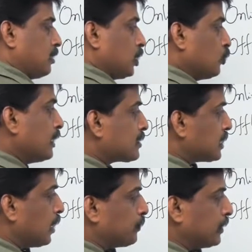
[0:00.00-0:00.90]
Unix
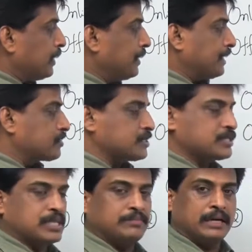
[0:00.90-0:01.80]
operating
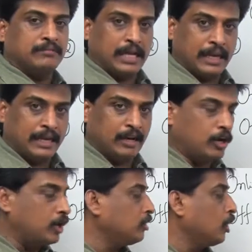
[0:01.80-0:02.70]
system I am running
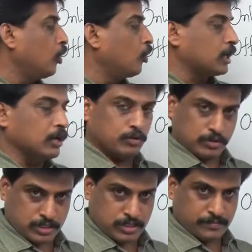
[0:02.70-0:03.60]
on
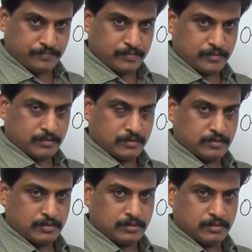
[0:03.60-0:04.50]
localhost,
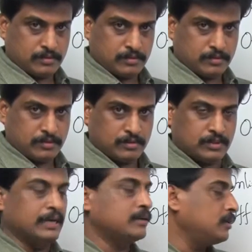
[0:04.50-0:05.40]

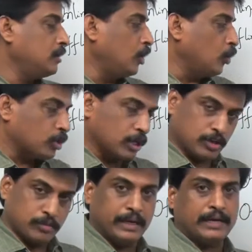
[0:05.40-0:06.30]
that local
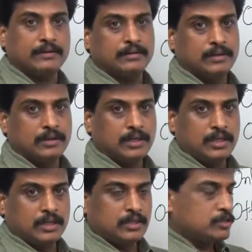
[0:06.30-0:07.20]
domain.
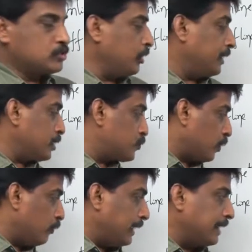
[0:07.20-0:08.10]
So it is
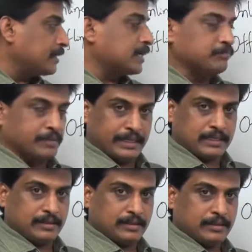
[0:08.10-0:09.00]
providing
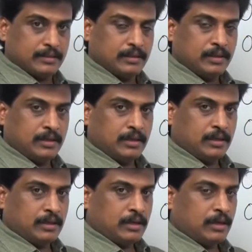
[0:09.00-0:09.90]
completely.
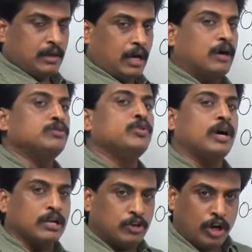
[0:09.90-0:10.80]
How you
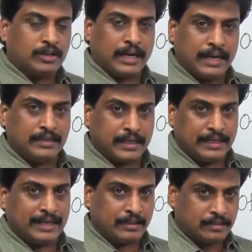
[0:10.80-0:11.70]
are not
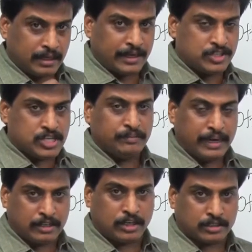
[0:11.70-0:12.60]
entering
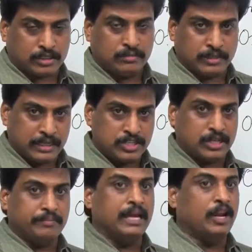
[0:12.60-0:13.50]
@gmail.com in
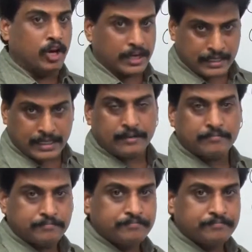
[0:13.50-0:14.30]
Gmail login time?